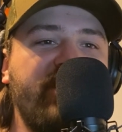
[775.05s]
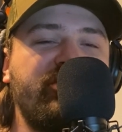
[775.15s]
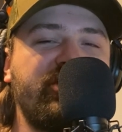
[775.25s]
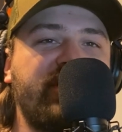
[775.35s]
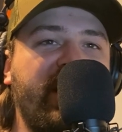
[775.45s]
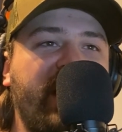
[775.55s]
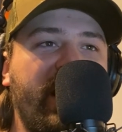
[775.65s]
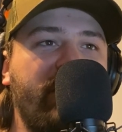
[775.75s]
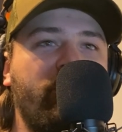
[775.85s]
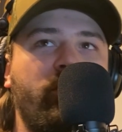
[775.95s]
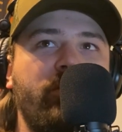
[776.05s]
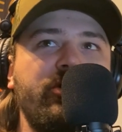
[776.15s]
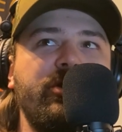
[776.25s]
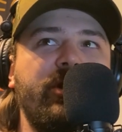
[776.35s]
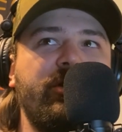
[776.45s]
Just like they're
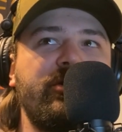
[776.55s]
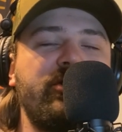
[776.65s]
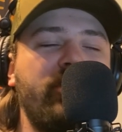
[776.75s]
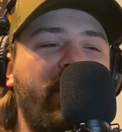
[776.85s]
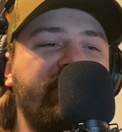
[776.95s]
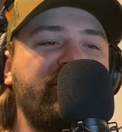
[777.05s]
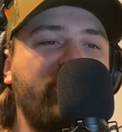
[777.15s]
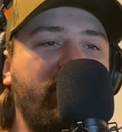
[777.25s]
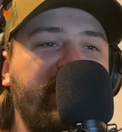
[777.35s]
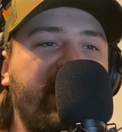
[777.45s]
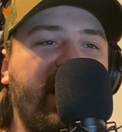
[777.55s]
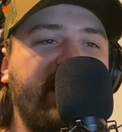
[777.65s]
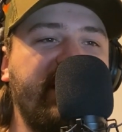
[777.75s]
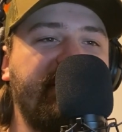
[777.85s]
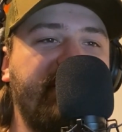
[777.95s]
going to shoot off so many
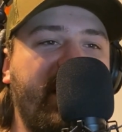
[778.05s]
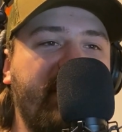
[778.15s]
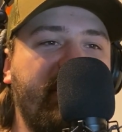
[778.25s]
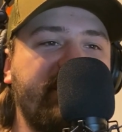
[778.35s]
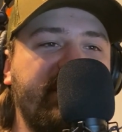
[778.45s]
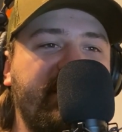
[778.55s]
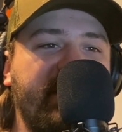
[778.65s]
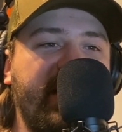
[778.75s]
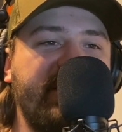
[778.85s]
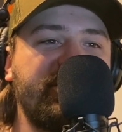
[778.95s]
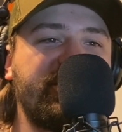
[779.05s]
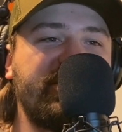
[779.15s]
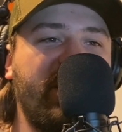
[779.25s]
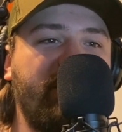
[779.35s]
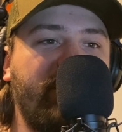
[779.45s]
goddamn fireworks at the beginning, just
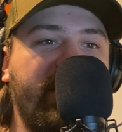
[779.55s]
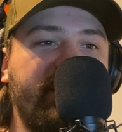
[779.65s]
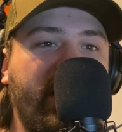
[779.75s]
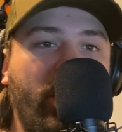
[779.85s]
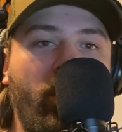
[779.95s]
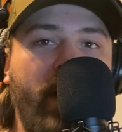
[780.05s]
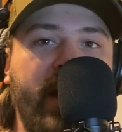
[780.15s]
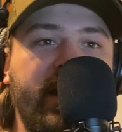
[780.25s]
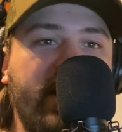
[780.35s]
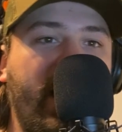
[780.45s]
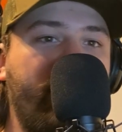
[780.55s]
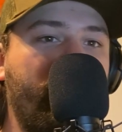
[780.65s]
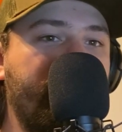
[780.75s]
celebrating like, oh my God, we're